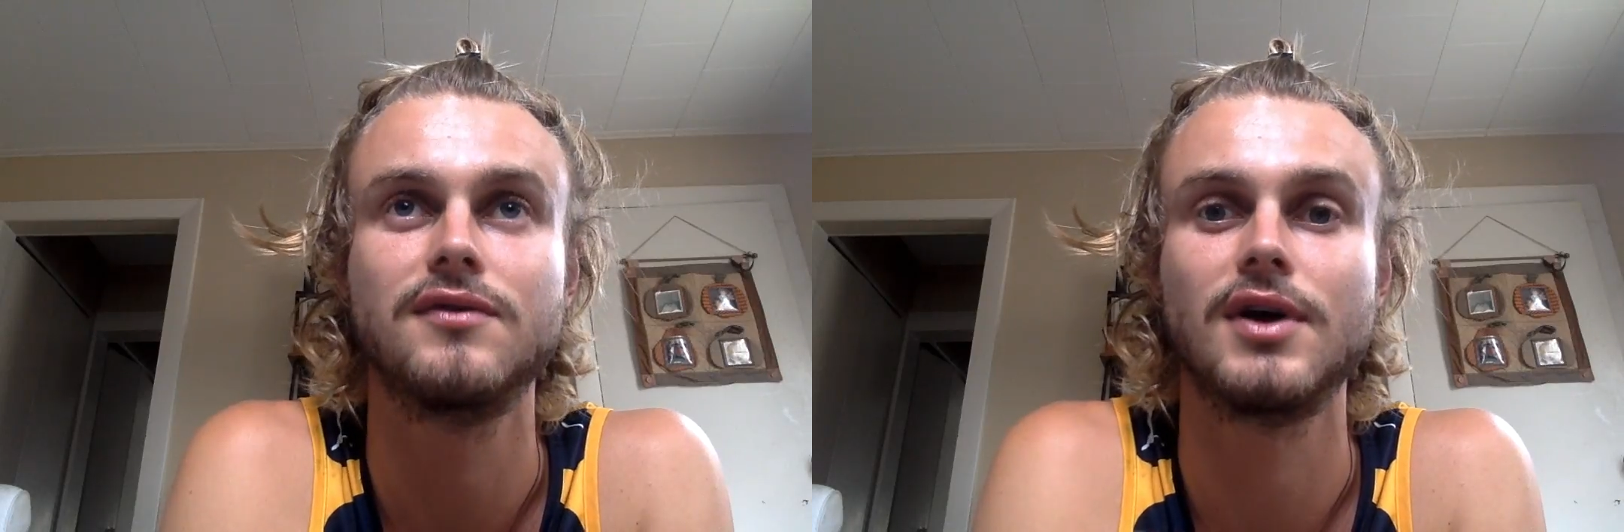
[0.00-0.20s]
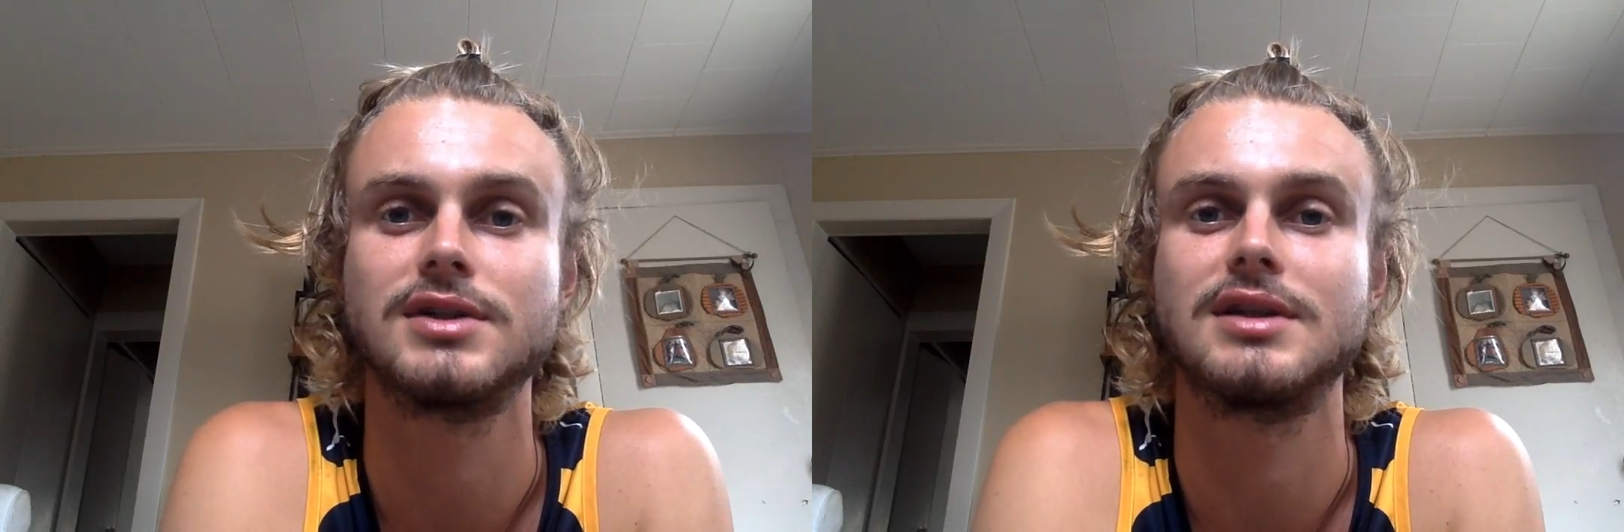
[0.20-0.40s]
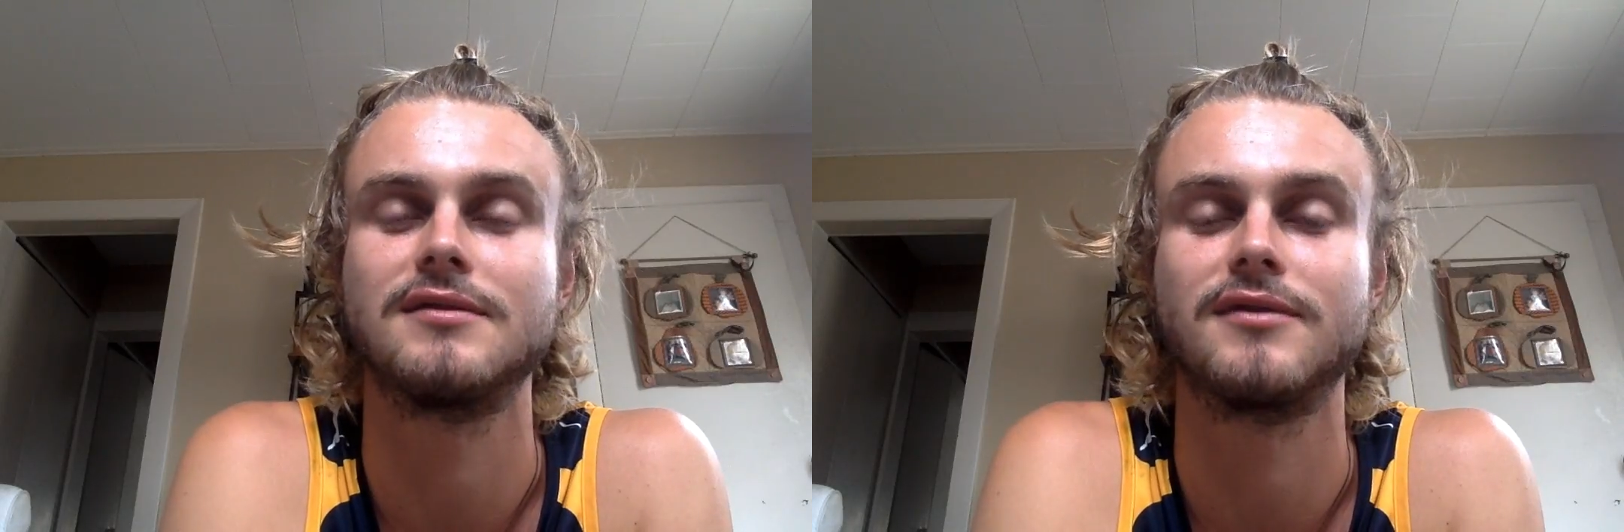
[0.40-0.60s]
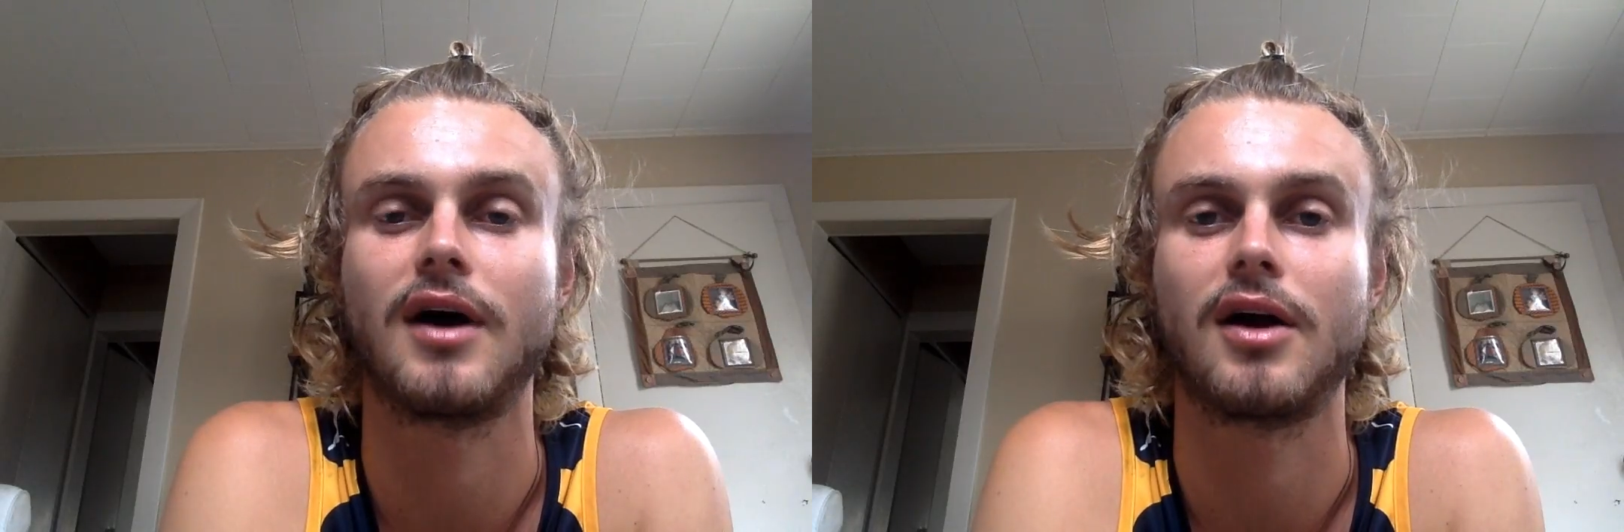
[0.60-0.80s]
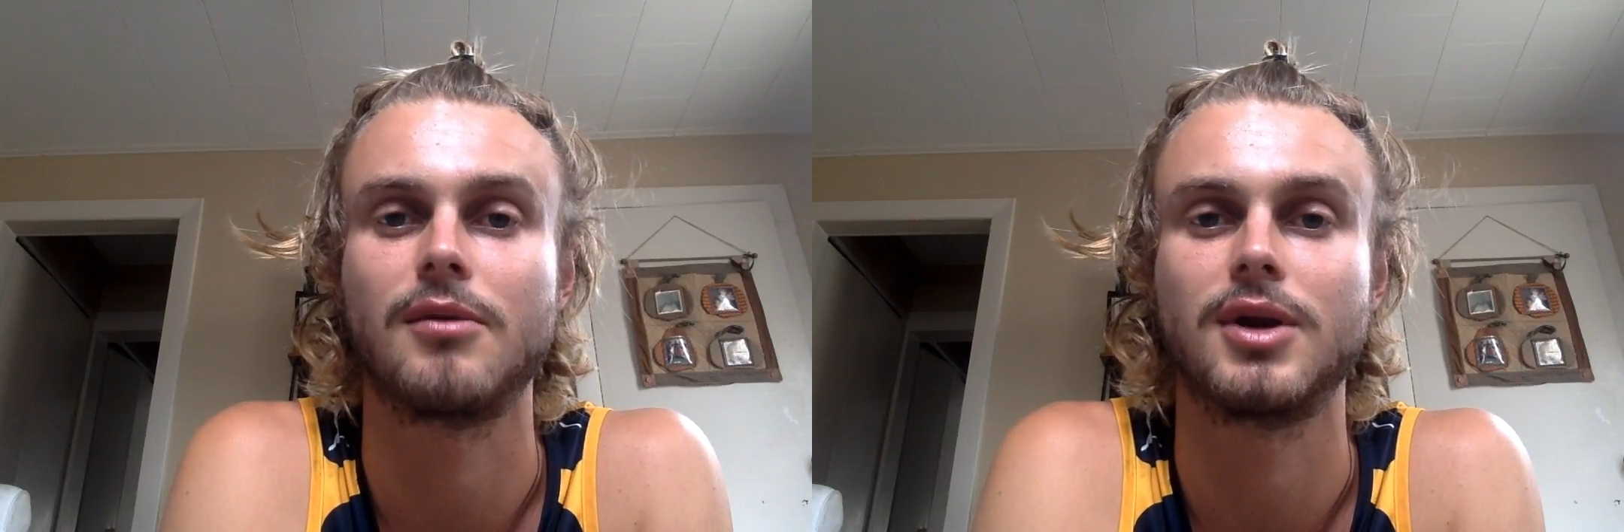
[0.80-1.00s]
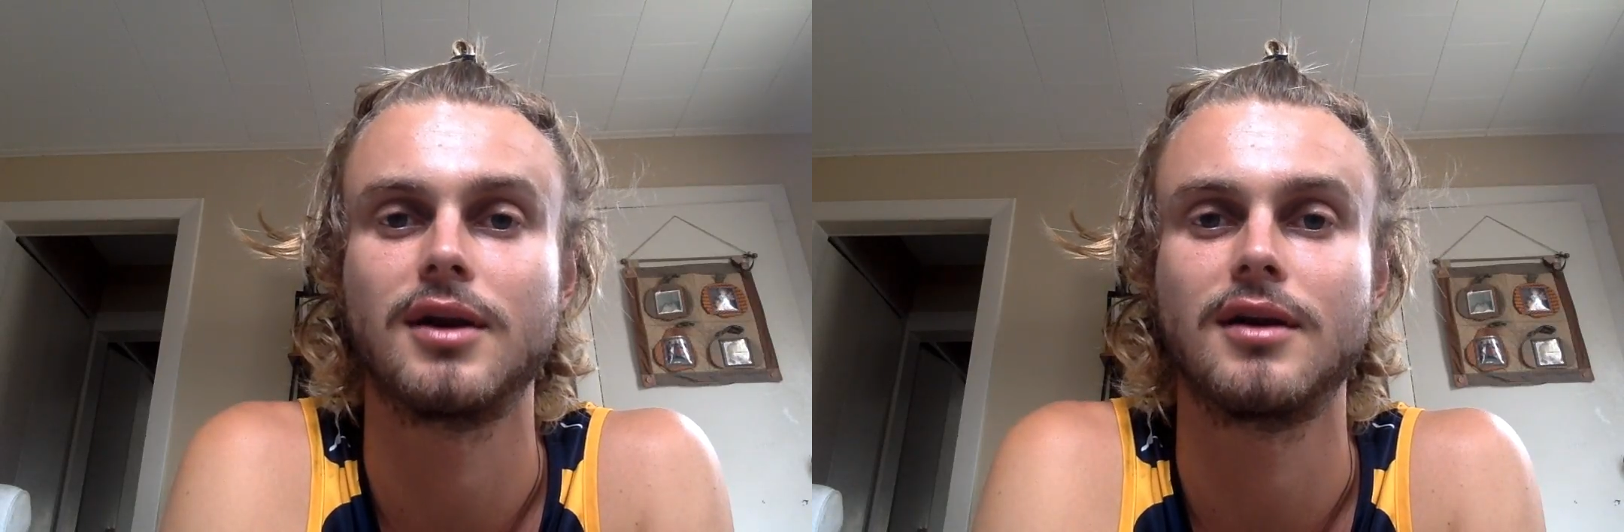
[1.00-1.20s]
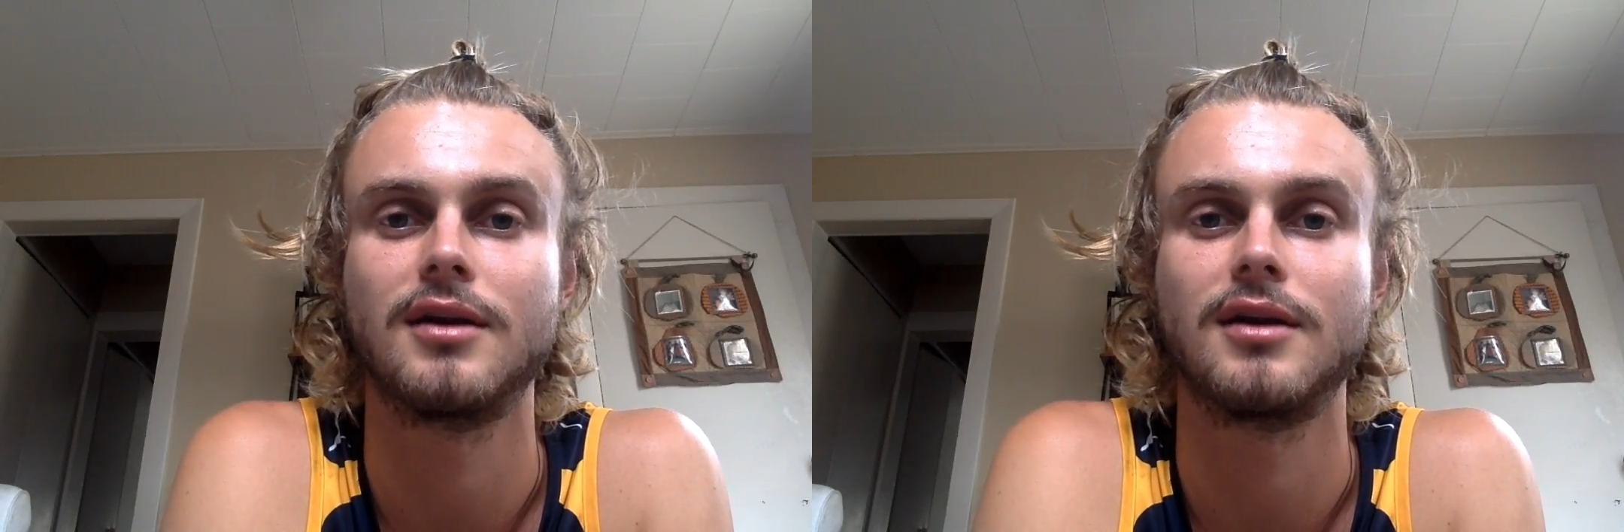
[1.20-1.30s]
versus the environment,